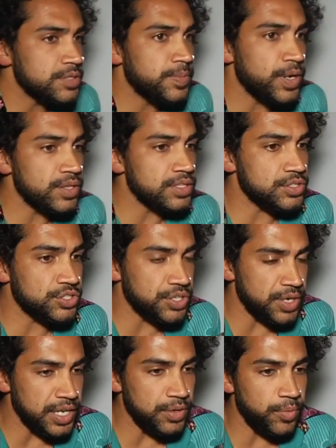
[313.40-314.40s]
has been on this
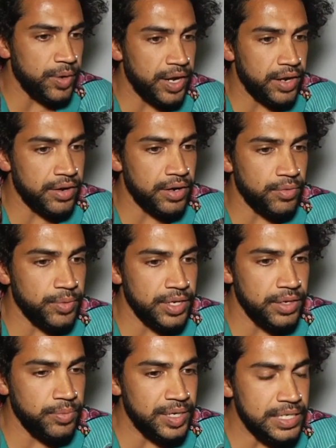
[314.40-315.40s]
journey where
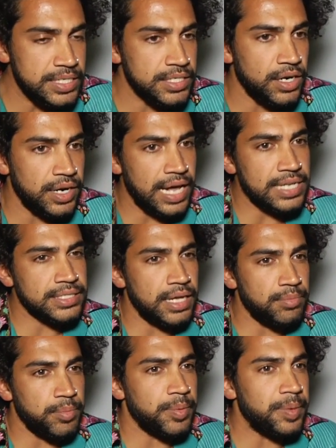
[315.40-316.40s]
we released our last
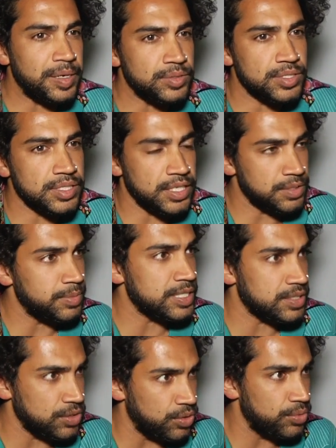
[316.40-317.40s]
album about 6
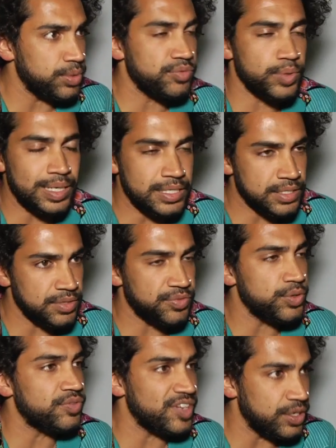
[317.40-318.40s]
months ago. We've released a
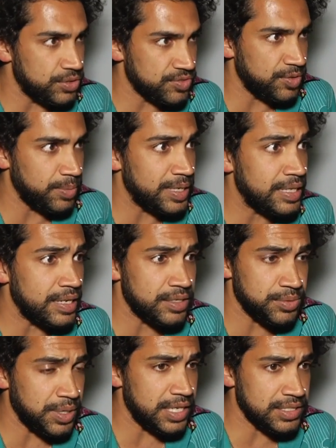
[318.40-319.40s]
few videos from it that
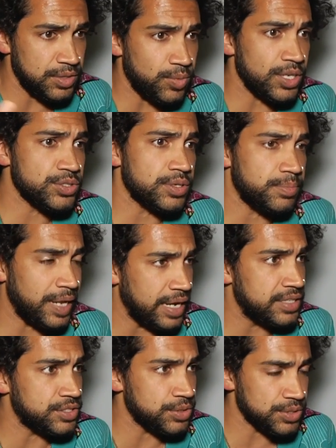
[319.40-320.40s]
you guys can watch on
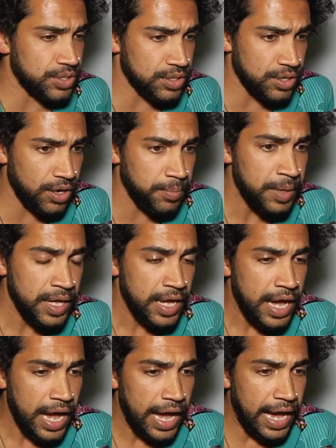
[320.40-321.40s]
planetjosh.com.
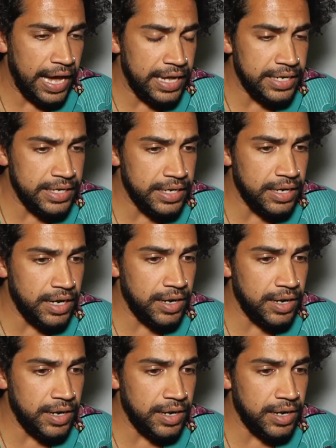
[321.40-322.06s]
And